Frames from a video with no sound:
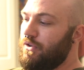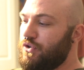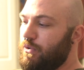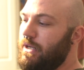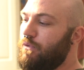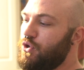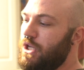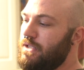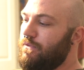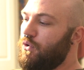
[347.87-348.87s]
There's 3 different
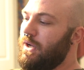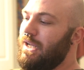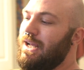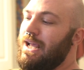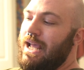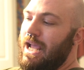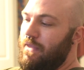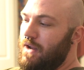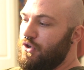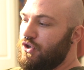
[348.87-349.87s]
shades of green, and
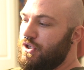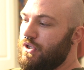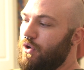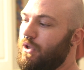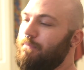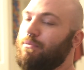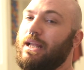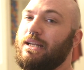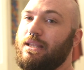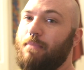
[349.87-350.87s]
then I just slowly
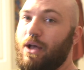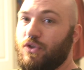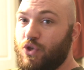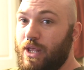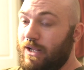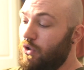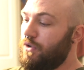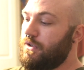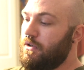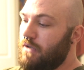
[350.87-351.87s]
blended them out so that it
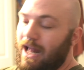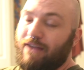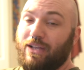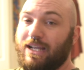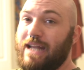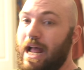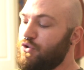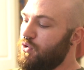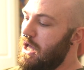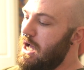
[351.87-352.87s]
looked kind of like a
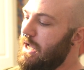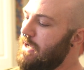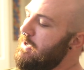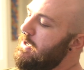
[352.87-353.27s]
natural eye.